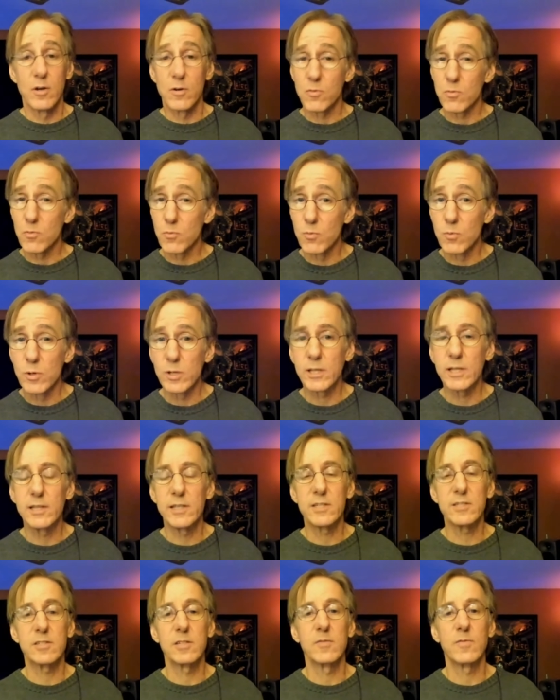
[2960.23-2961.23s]
really
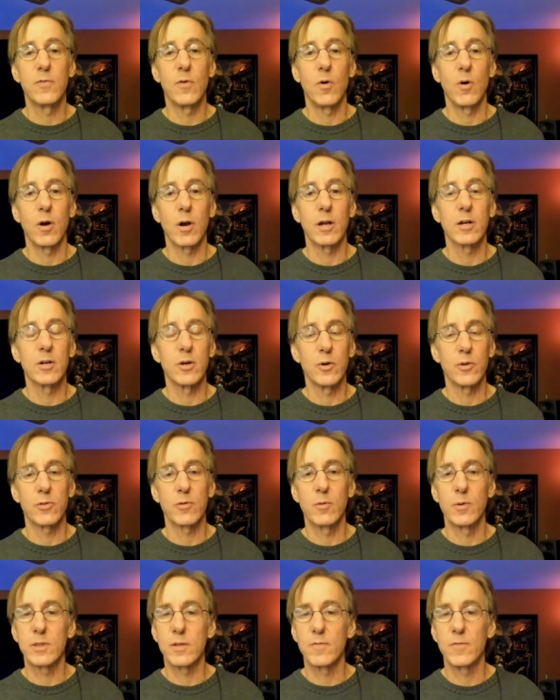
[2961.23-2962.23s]
listen for and go
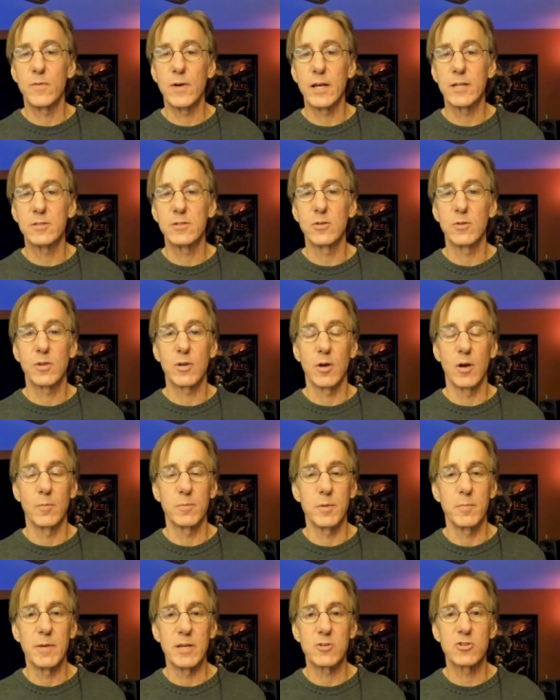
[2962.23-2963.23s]
through with a fine tooth comb
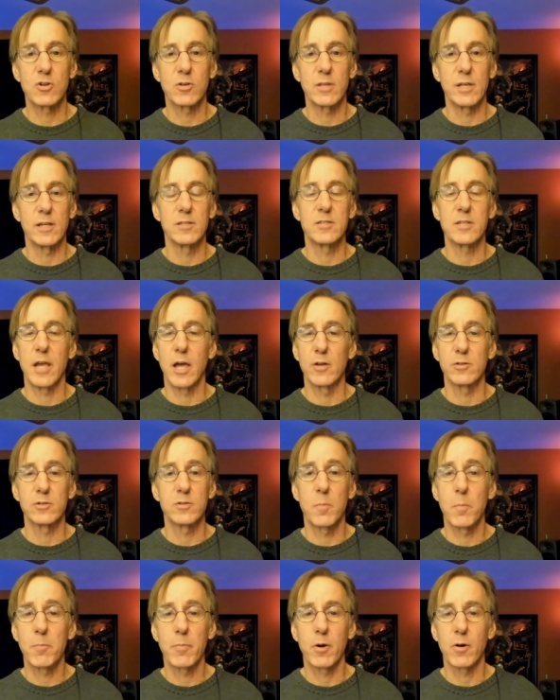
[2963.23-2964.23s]
to make sure that it
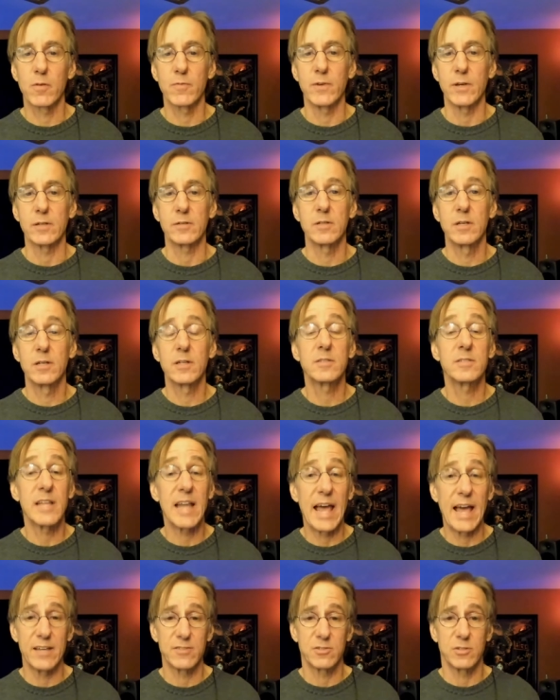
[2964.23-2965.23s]
sounds perfect because
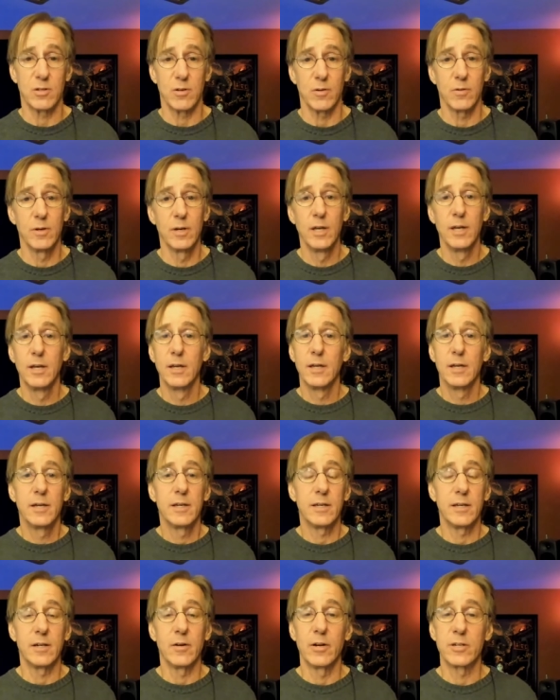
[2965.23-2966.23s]
it has to.
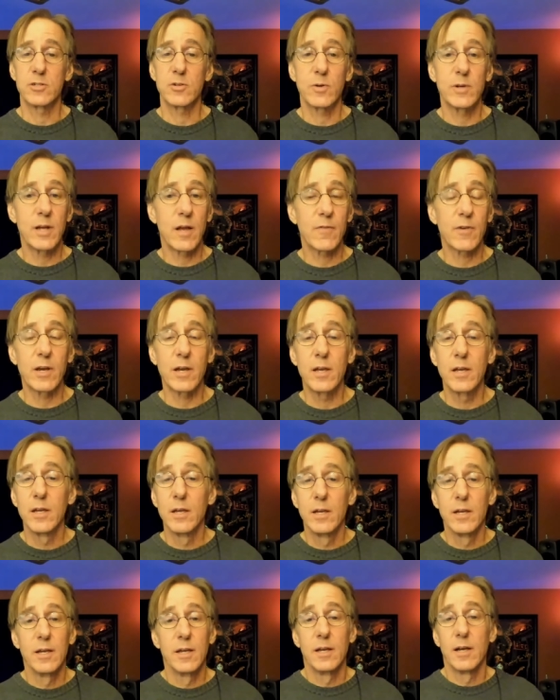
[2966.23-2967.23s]
You know, I treat every
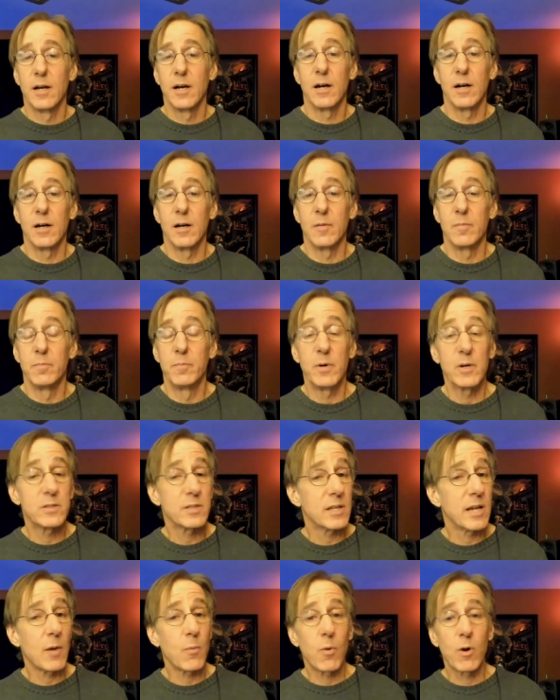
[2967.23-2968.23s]
uh, book
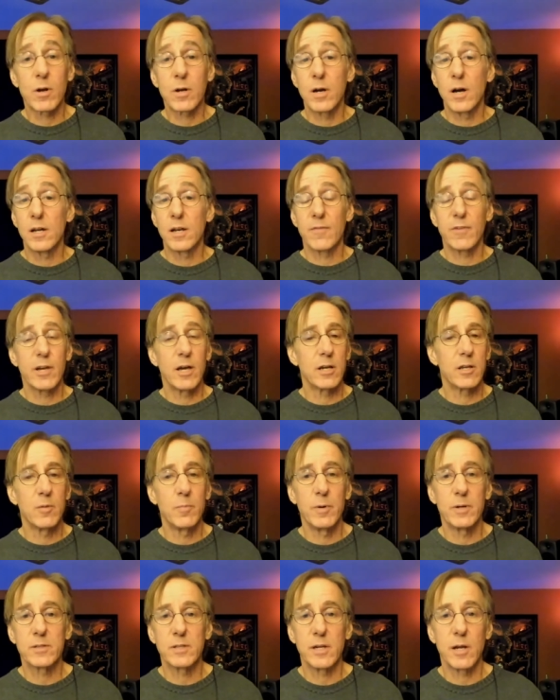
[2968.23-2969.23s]
that I work on, every
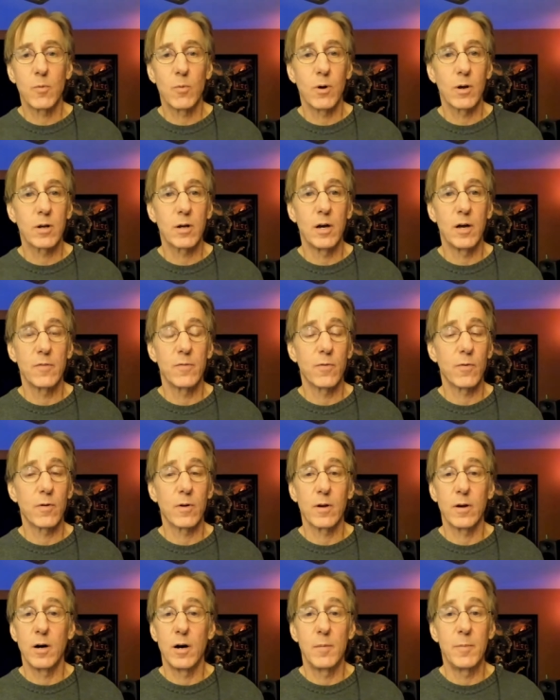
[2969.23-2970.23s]
audiobook that I work on
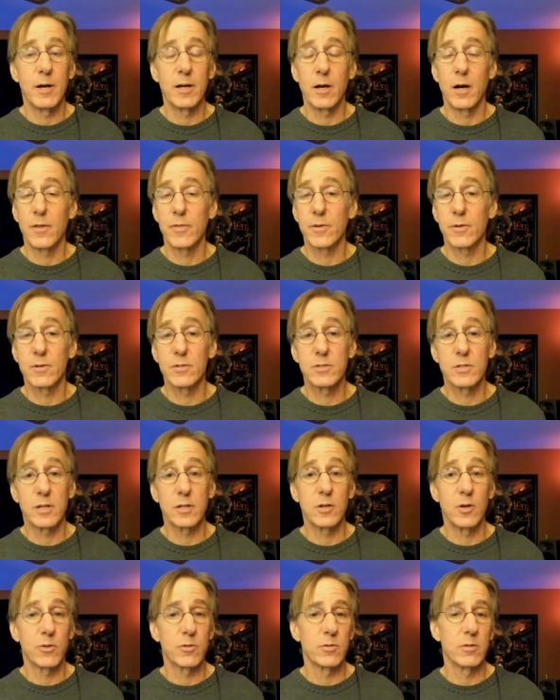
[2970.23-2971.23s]
for all my authors
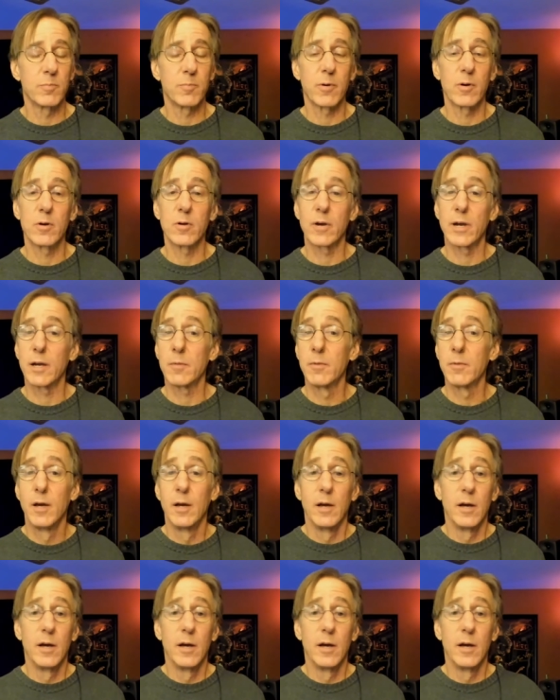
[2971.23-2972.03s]
that go through the program,